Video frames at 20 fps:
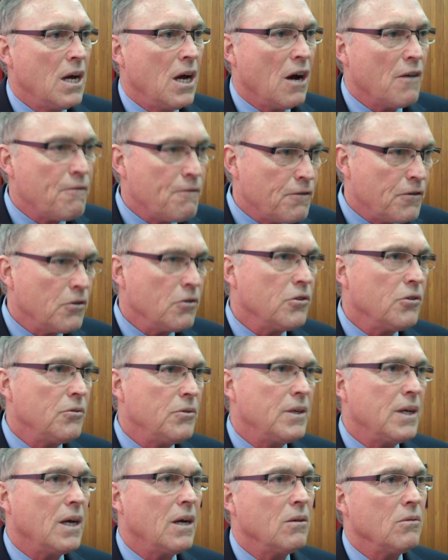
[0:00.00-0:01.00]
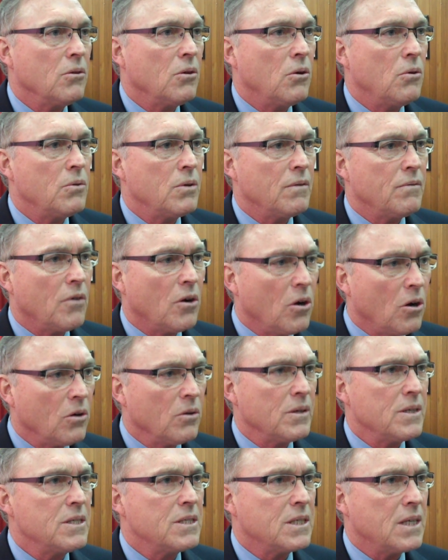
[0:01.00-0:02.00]
a further download of
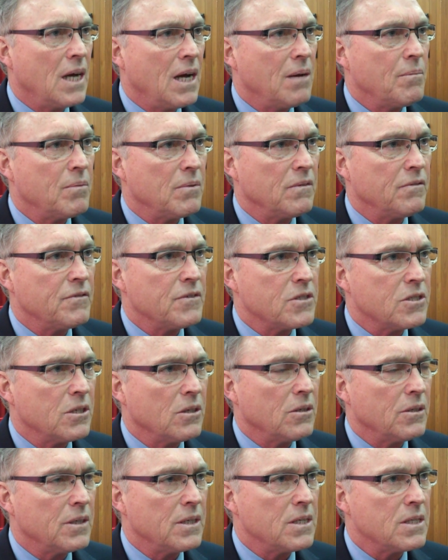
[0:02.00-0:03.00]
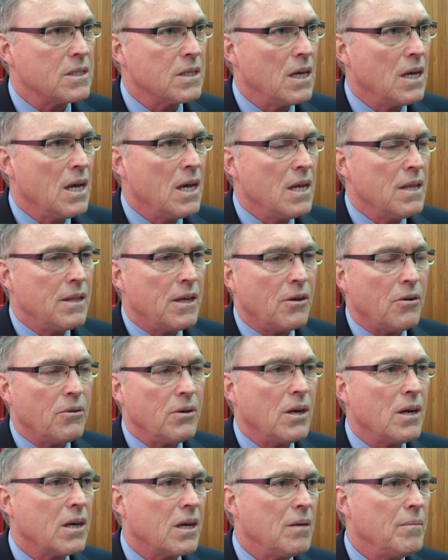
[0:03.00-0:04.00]
all these capital facilities that are
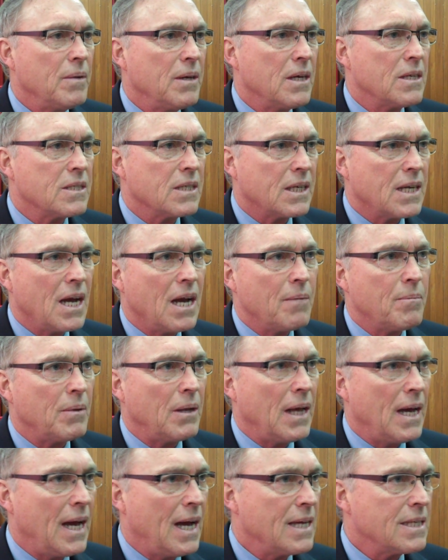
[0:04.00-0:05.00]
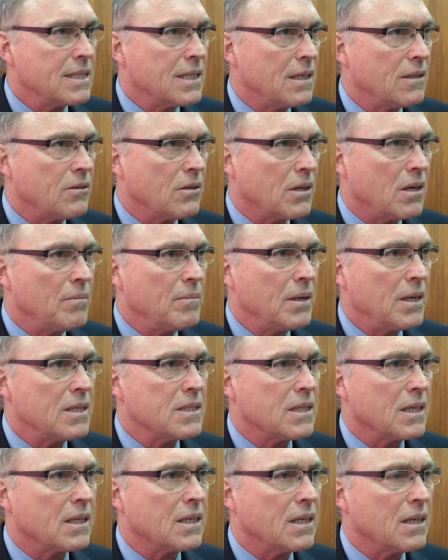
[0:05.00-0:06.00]
not coming as a capital asset, they're coming
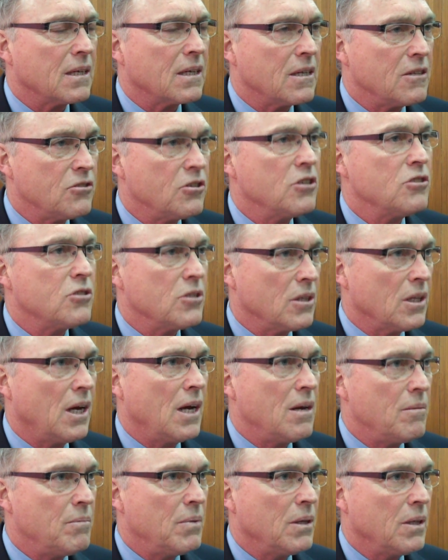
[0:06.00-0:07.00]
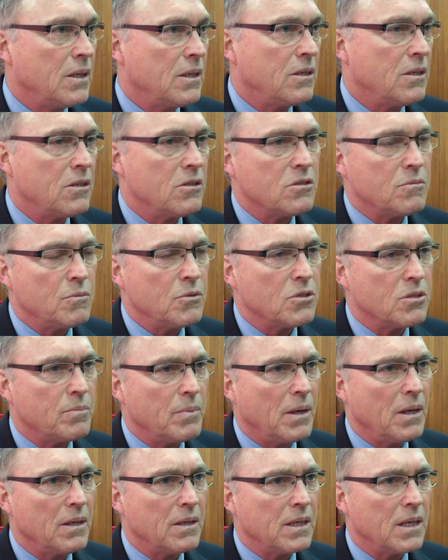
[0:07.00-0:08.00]
as a contingent liability to this
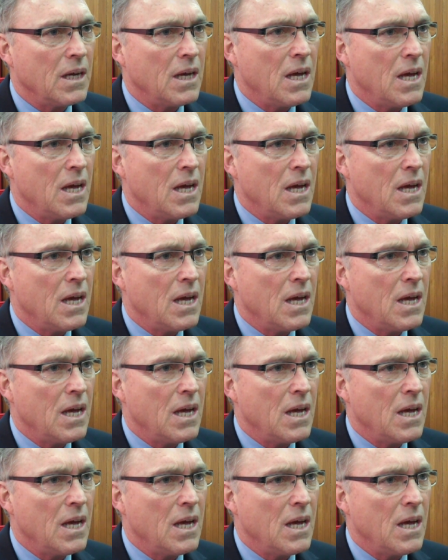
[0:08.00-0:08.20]
municipality.